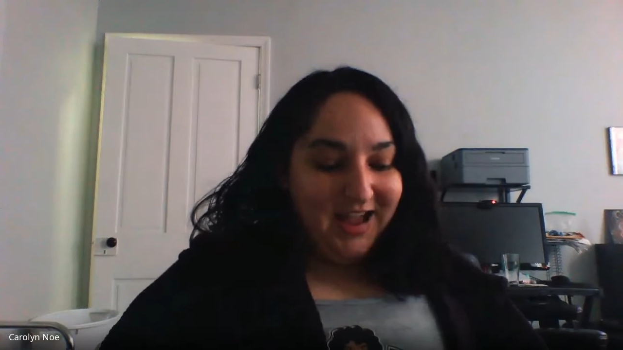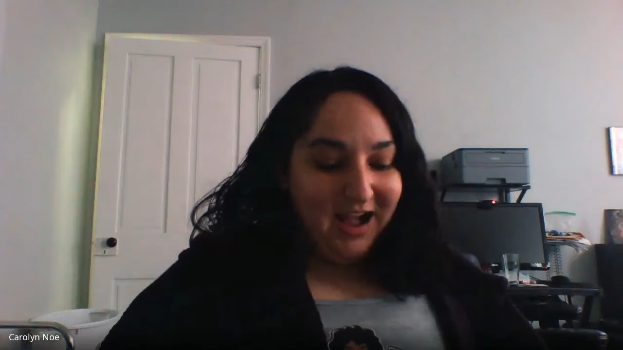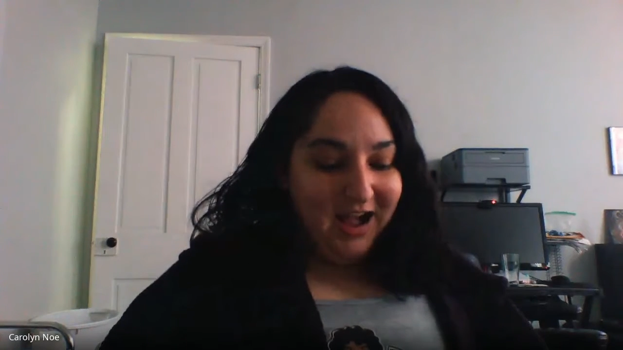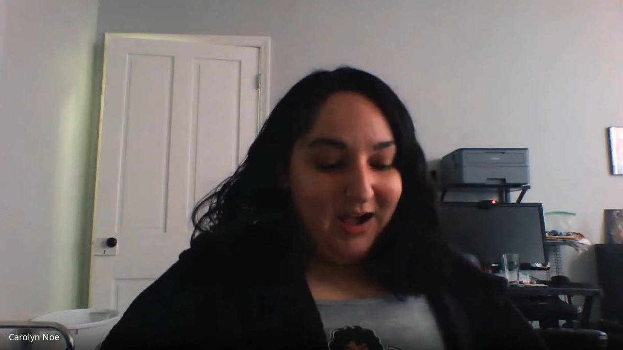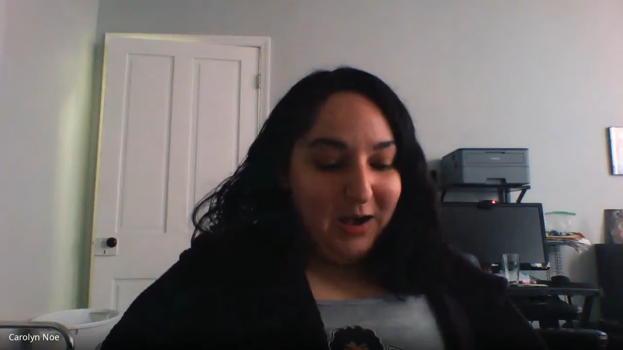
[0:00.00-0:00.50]

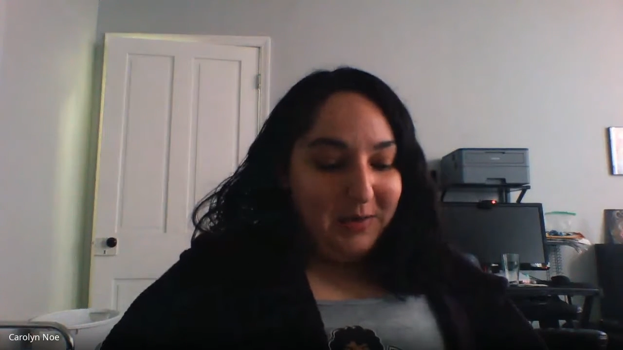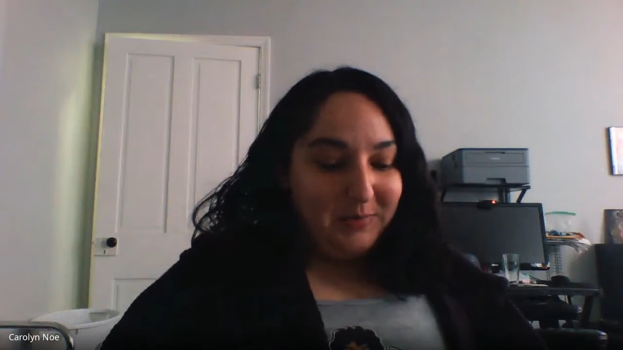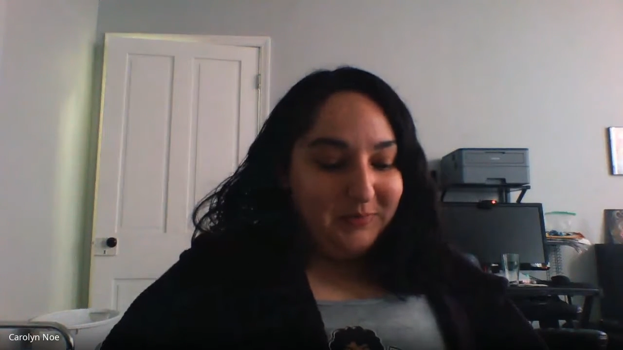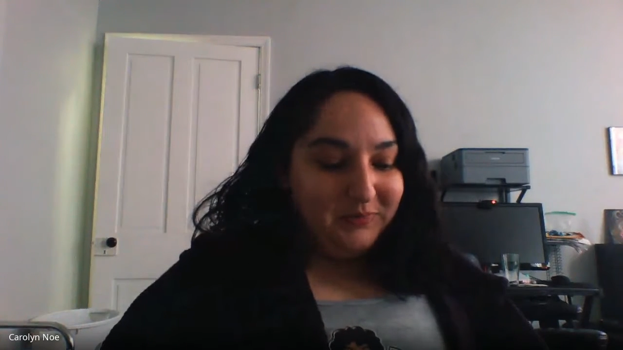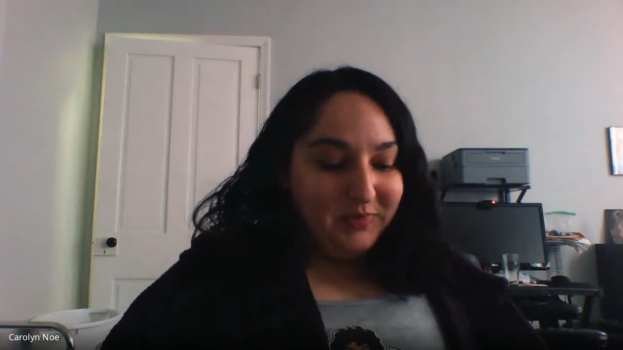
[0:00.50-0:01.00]

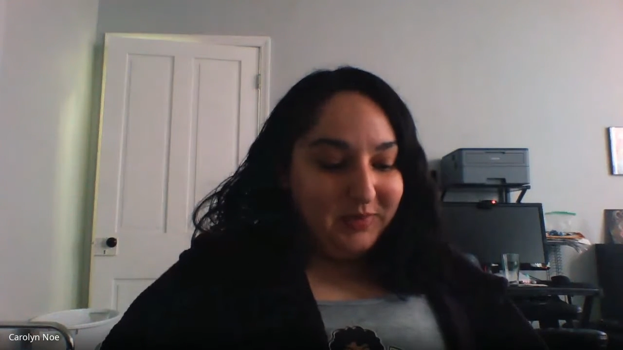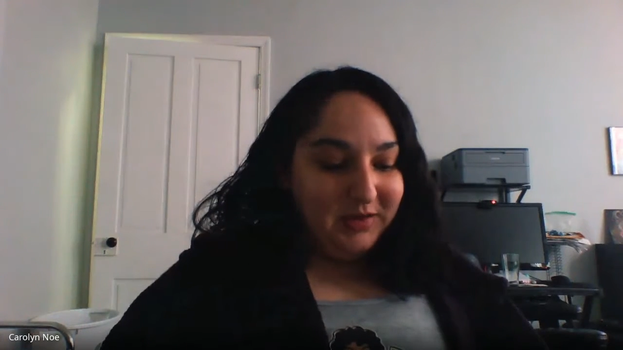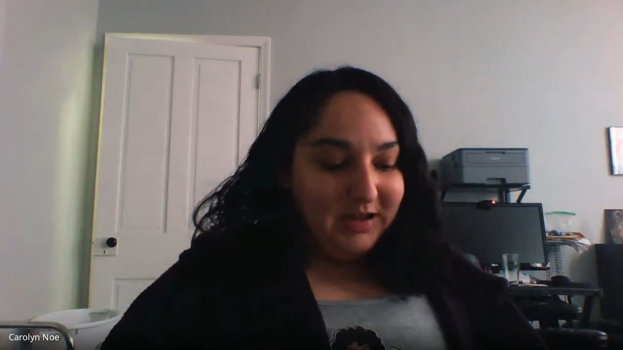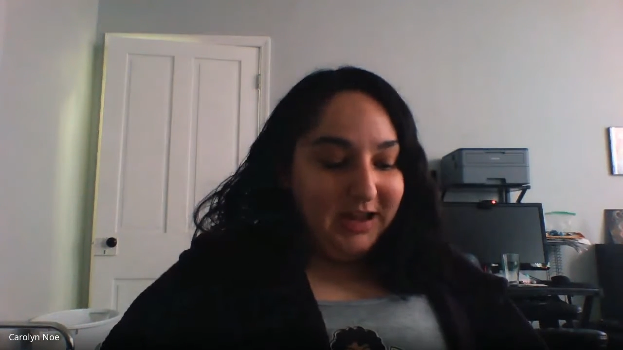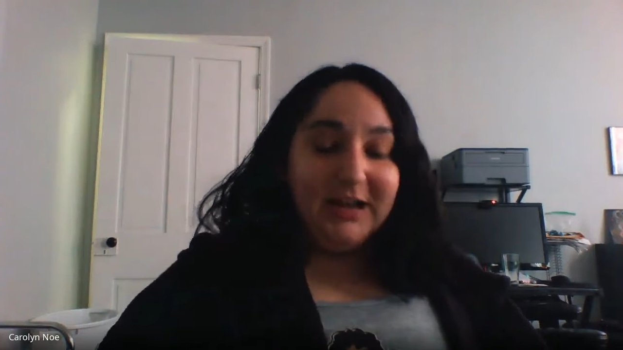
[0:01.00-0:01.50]
And
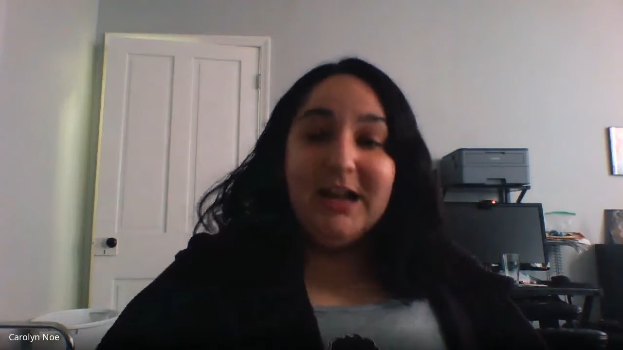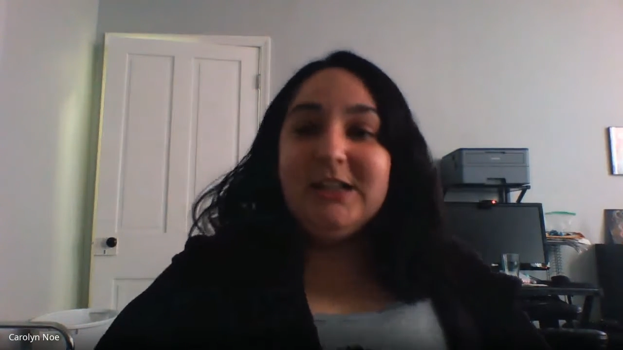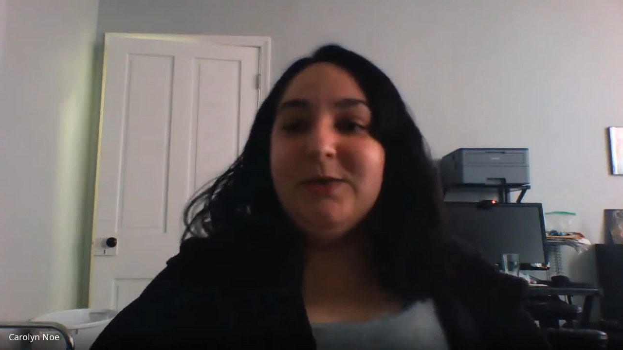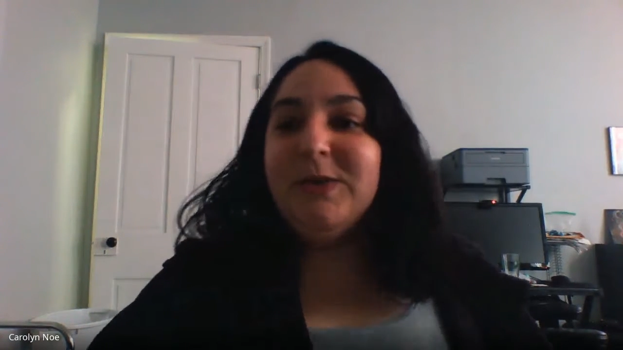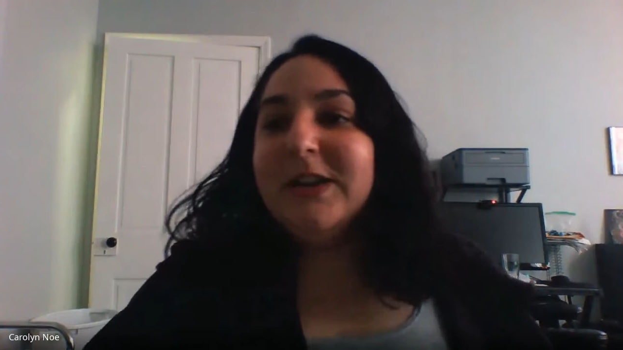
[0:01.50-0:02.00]

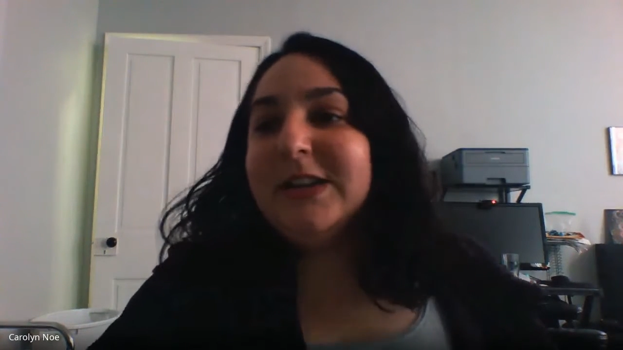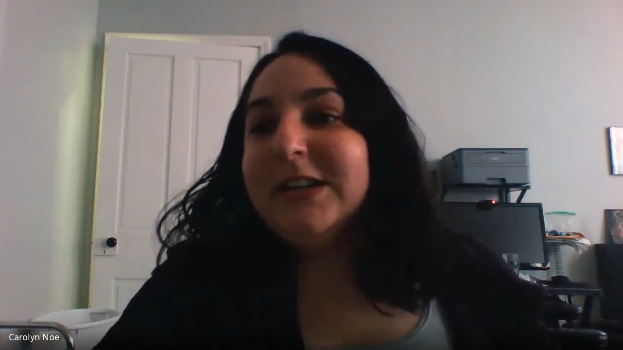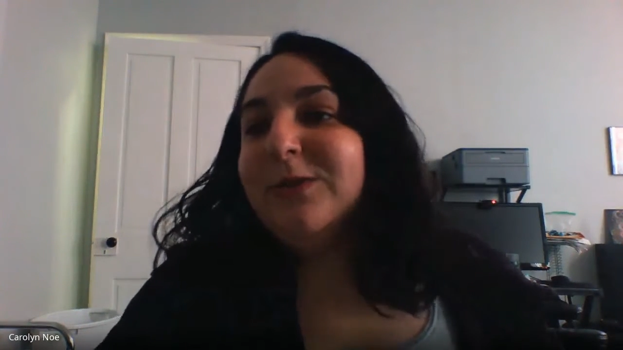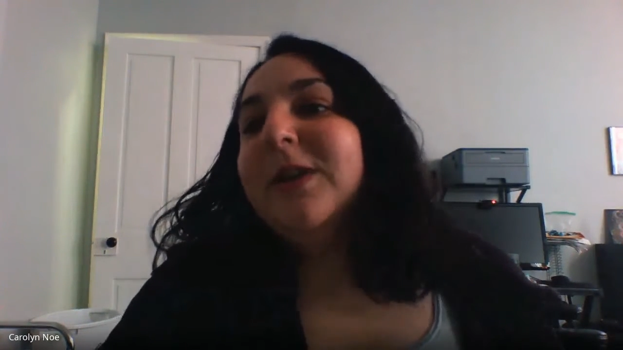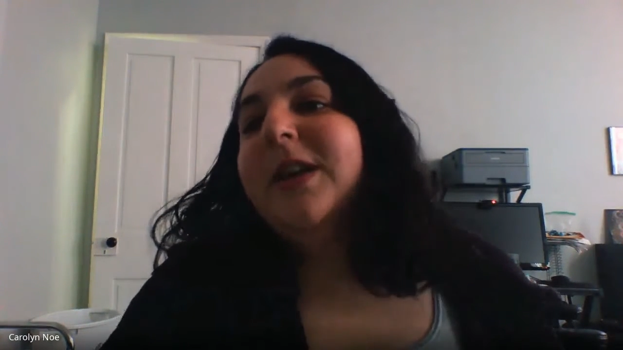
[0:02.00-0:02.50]
it's very
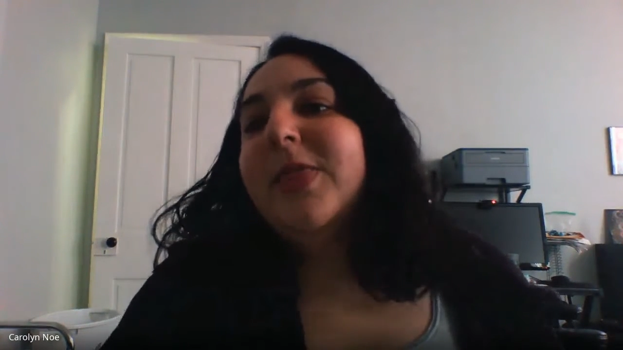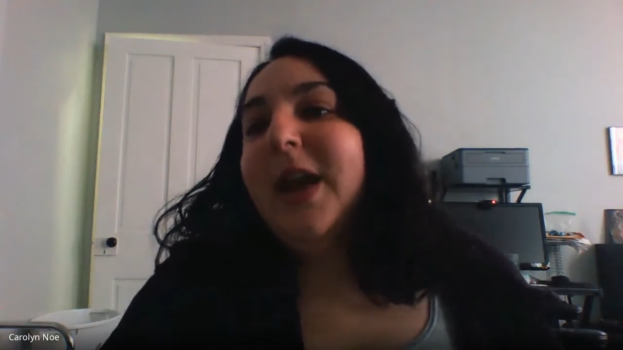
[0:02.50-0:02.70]
different